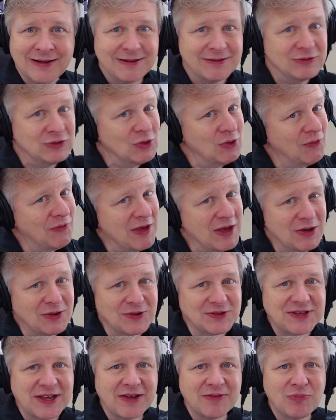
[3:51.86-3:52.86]
New
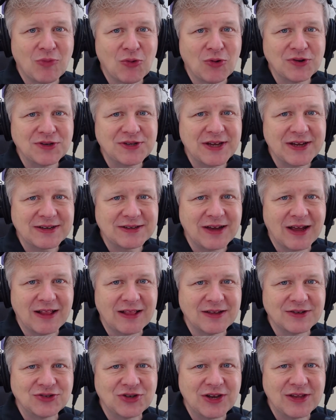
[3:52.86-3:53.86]
vehicles have more
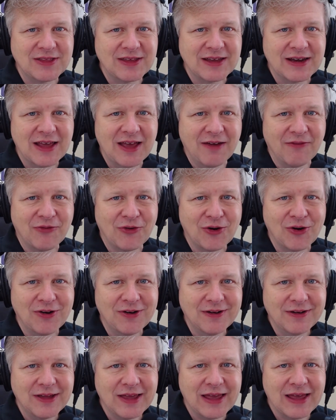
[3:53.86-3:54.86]
technology than
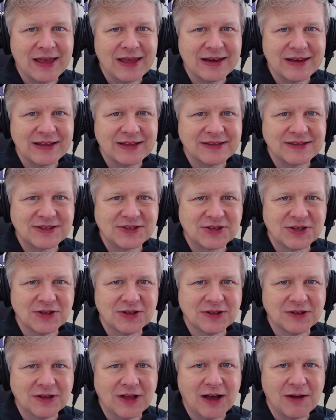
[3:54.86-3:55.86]
ever, and it's
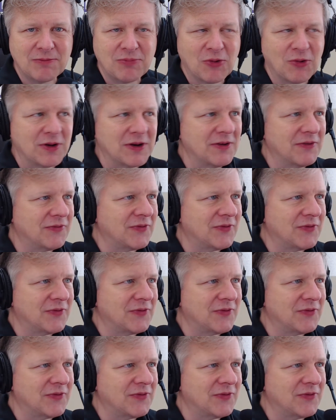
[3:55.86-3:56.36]
still a point of